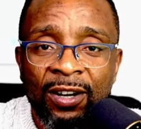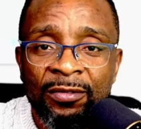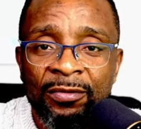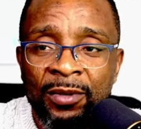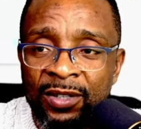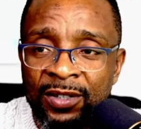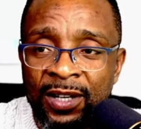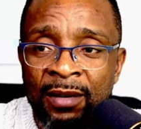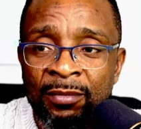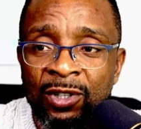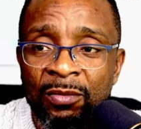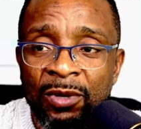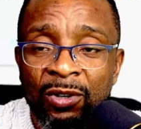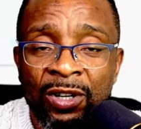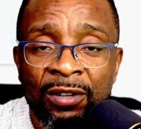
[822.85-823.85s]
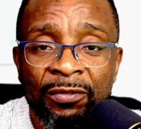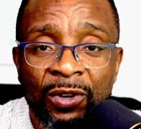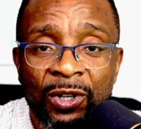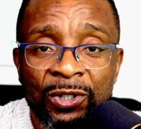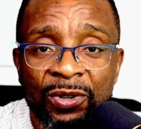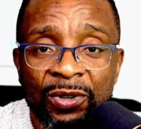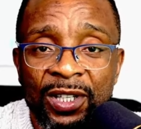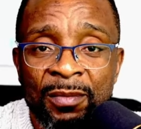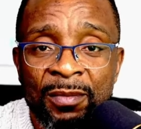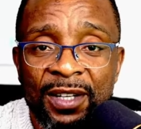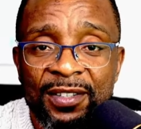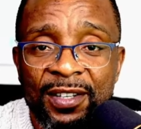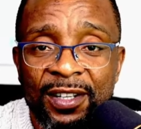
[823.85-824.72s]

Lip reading: because I'm going to be looking forward to myself.